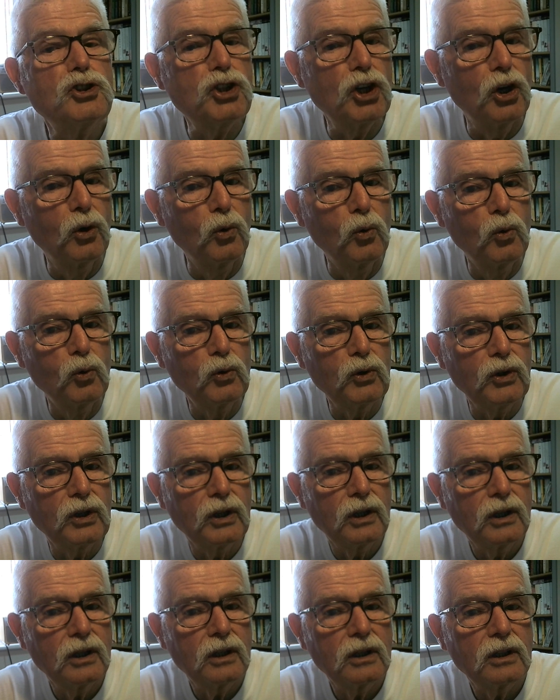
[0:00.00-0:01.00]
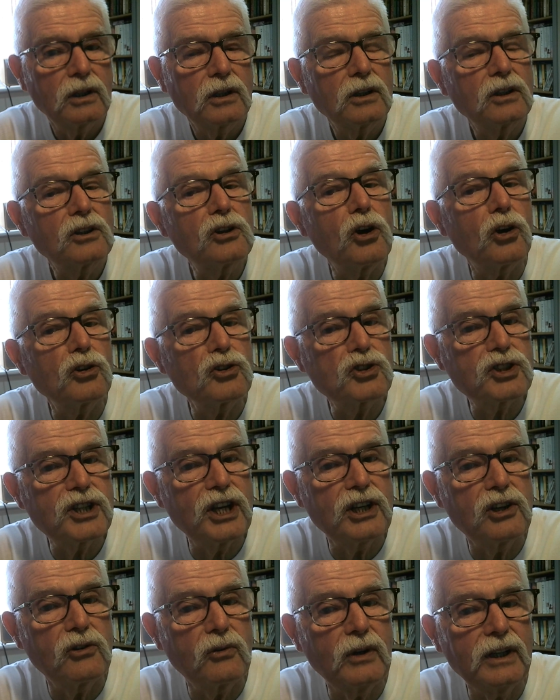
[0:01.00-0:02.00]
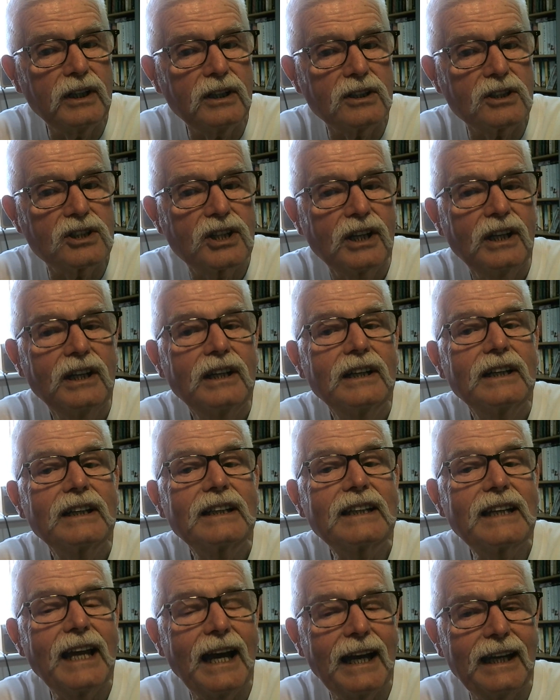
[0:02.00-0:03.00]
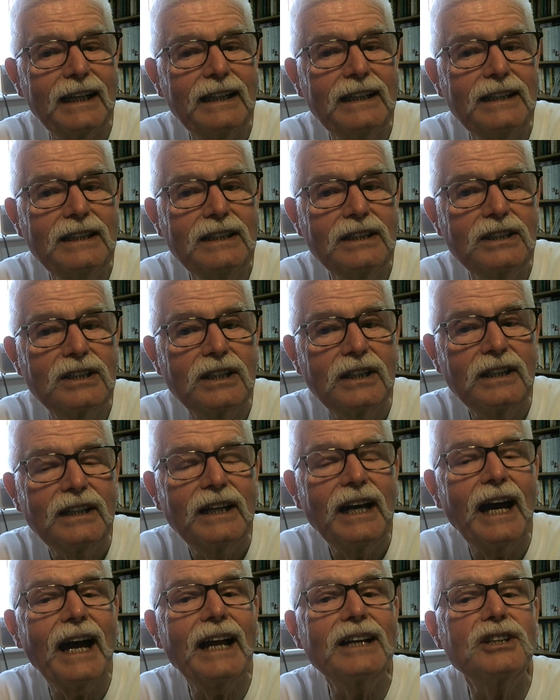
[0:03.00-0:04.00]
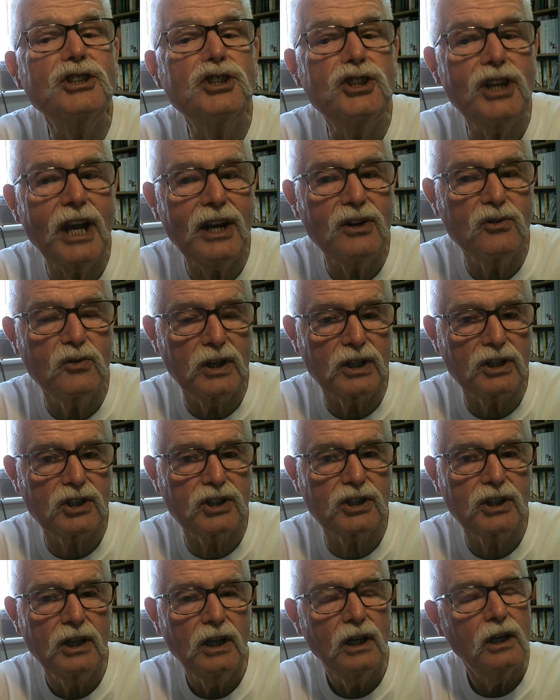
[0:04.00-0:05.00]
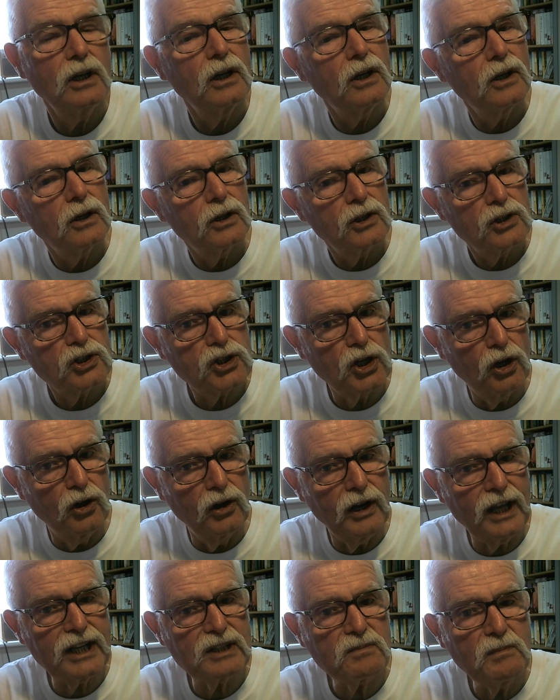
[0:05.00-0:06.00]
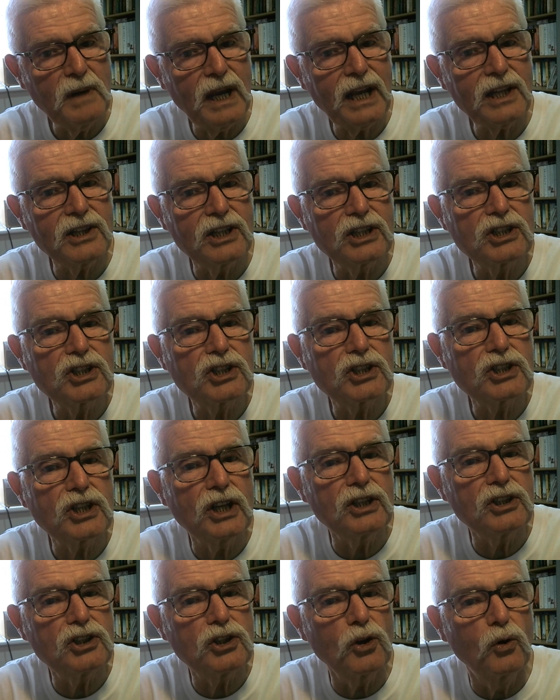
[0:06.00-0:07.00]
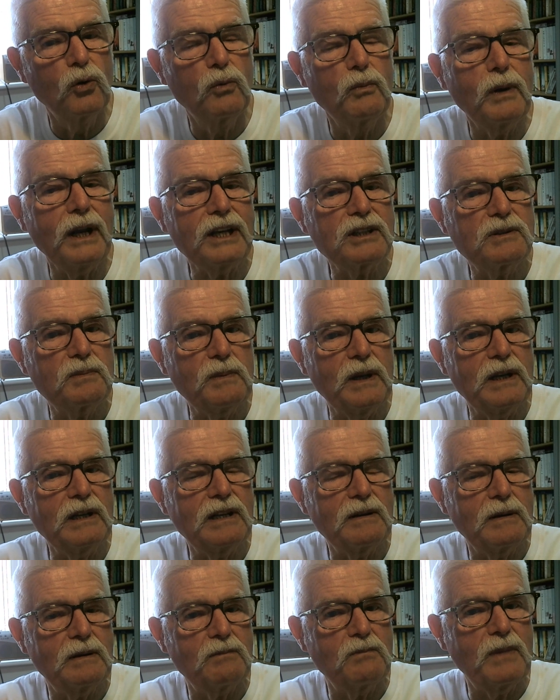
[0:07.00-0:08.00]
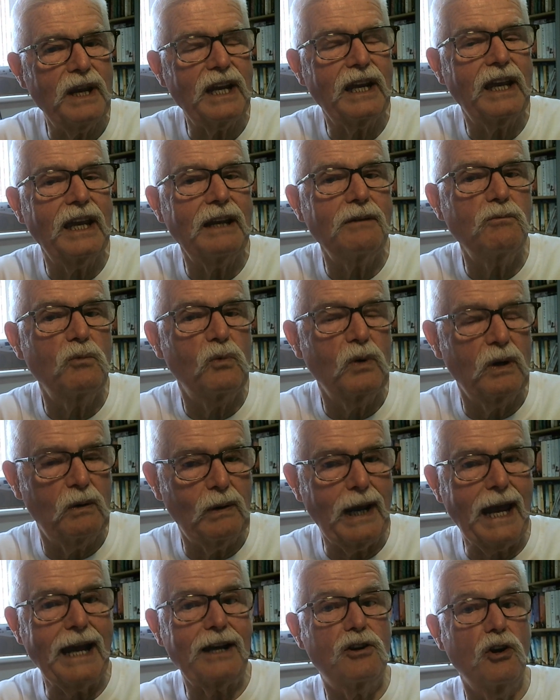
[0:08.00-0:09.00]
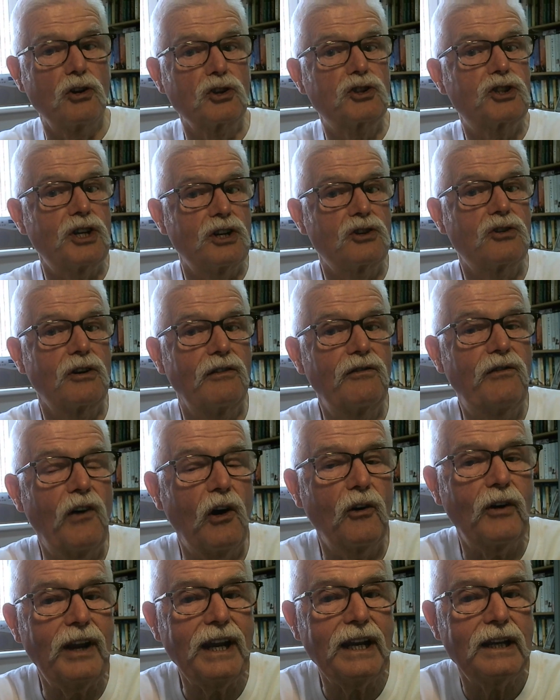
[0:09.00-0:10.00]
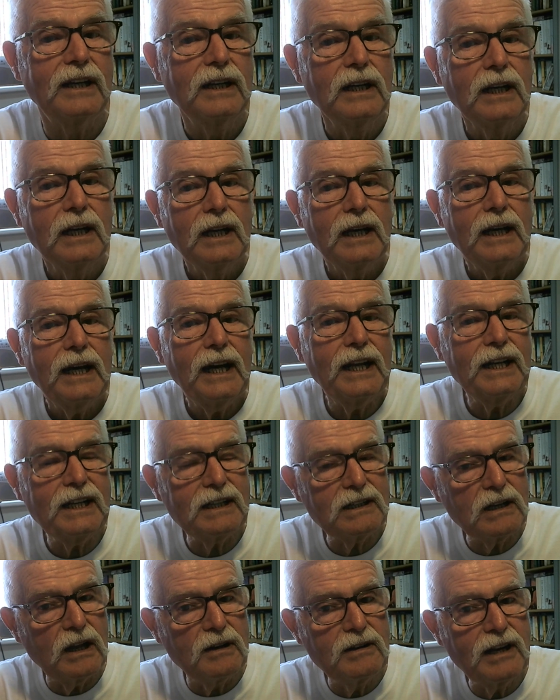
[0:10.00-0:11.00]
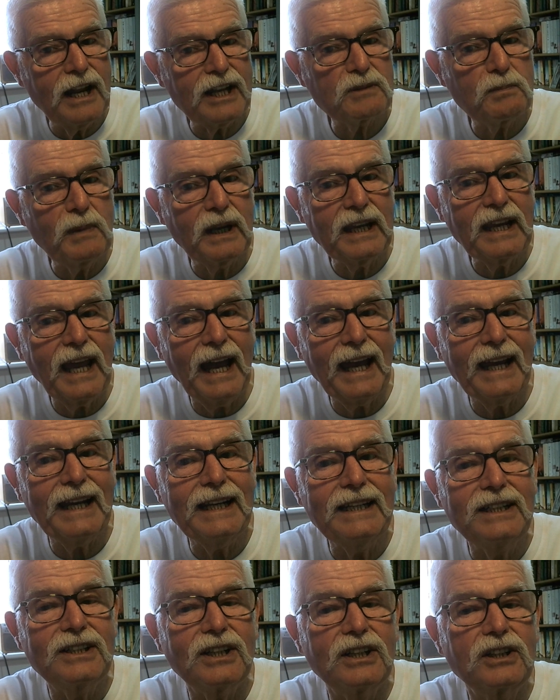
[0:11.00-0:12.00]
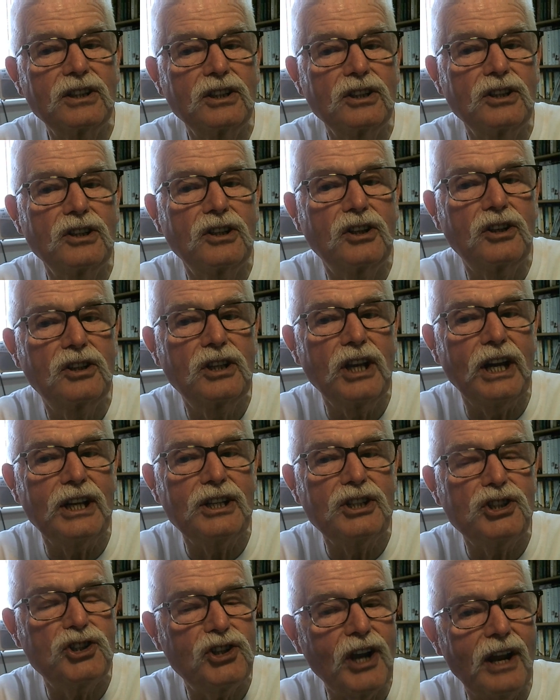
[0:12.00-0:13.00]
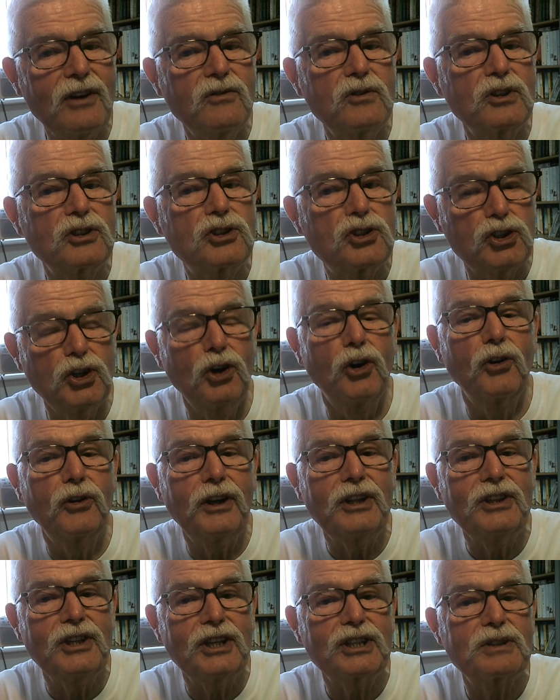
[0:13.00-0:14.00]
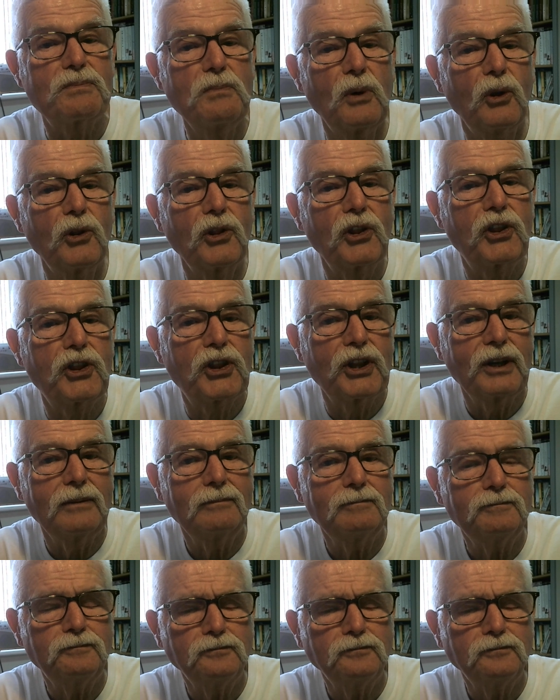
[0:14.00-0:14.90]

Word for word: June, considerate, kind, and generous. So let's make this uh, June. Let's make it. We are considerate for it, and it, and let's be kind and and generous during this month.